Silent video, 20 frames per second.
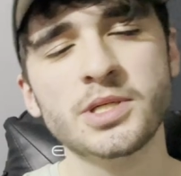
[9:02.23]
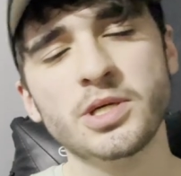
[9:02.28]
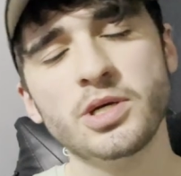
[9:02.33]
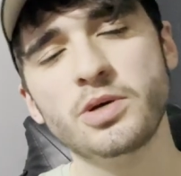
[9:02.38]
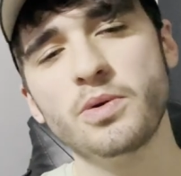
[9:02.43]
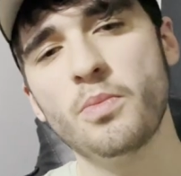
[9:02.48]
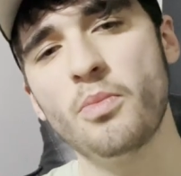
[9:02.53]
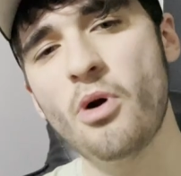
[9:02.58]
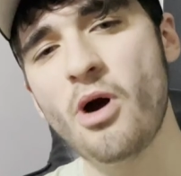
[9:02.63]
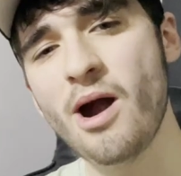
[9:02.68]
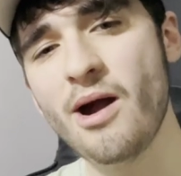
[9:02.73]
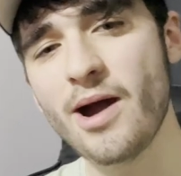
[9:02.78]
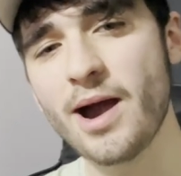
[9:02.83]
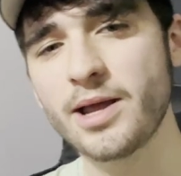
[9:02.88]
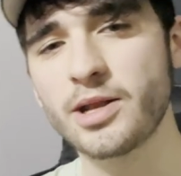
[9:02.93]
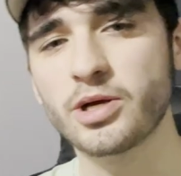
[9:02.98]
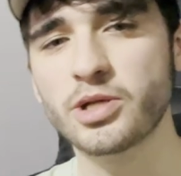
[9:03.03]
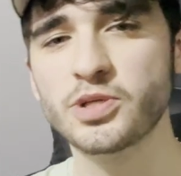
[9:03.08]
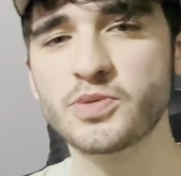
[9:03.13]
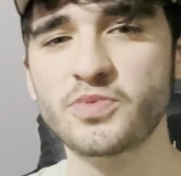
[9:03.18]
to
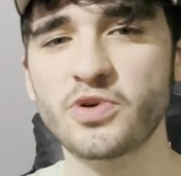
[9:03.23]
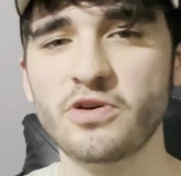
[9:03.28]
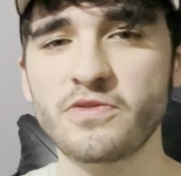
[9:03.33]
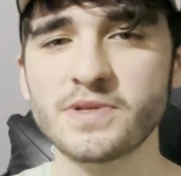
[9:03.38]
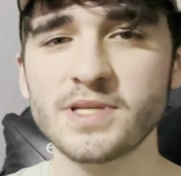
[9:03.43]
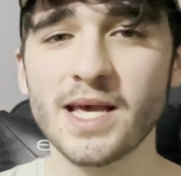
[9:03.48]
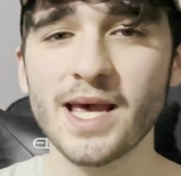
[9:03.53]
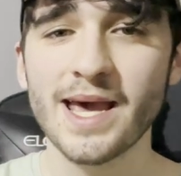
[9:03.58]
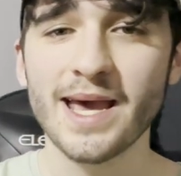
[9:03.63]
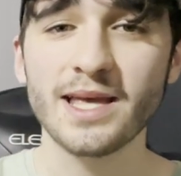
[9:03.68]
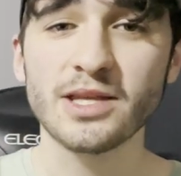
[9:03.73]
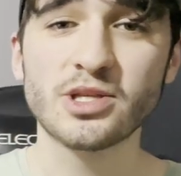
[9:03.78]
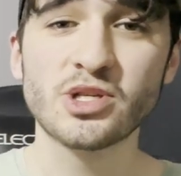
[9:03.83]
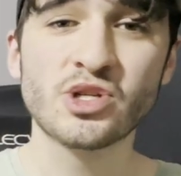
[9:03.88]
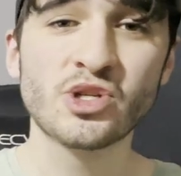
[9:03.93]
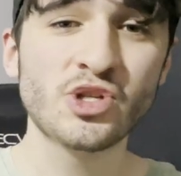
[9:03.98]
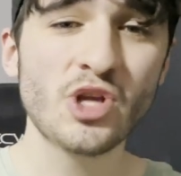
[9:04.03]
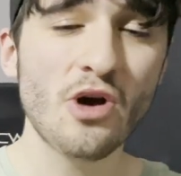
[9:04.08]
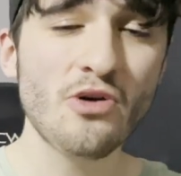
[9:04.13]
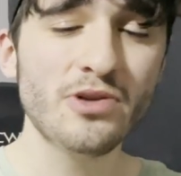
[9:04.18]
Miraidon's moves, it's
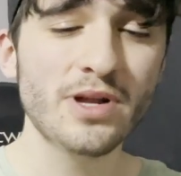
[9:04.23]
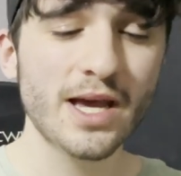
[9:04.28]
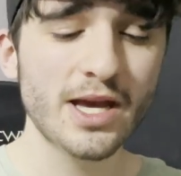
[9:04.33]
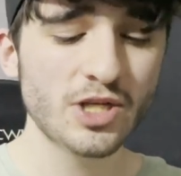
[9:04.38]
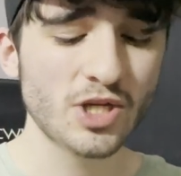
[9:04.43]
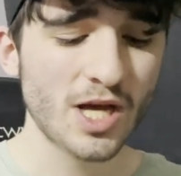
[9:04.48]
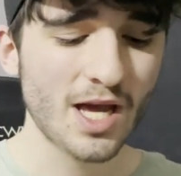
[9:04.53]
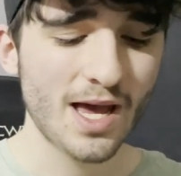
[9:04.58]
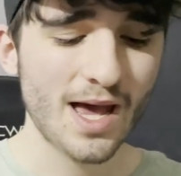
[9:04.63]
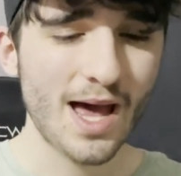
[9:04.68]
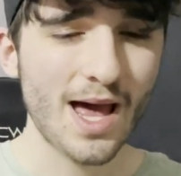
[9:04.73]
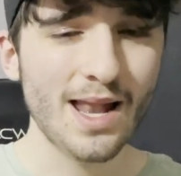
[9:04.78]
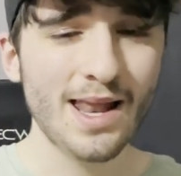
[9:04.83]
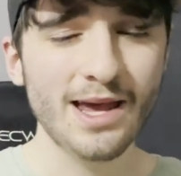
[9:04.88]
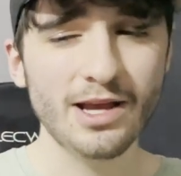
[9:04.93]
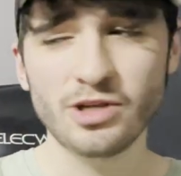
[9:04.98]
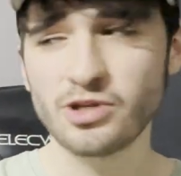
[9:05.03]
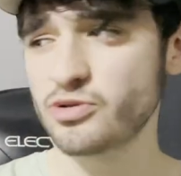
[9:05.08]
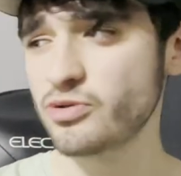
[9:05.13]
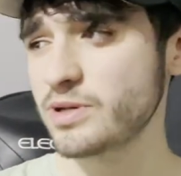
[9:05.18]
Stone Edge,
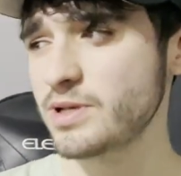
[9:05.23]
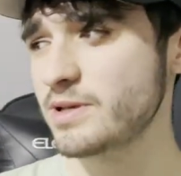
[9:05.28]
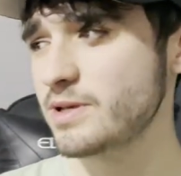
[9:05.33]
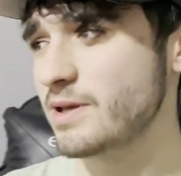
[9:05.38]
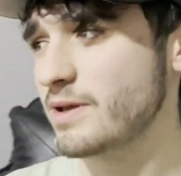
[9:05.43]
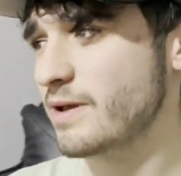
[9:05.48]
Electric,